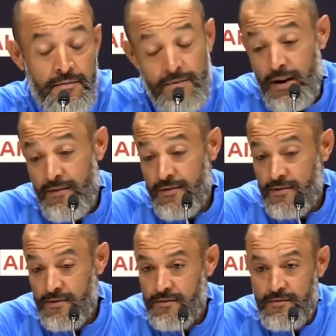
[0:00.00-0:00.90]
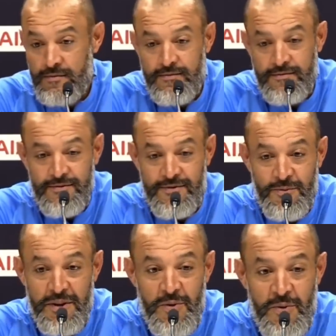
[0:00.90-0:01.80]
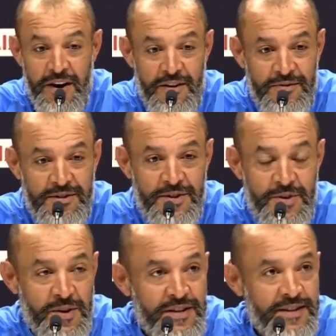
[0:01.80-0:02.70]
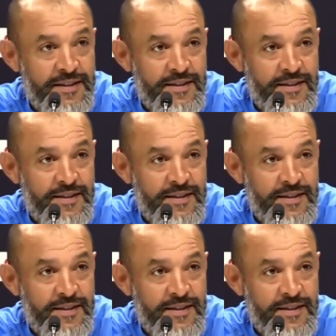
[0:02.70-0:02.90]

We have to be aware of the situation.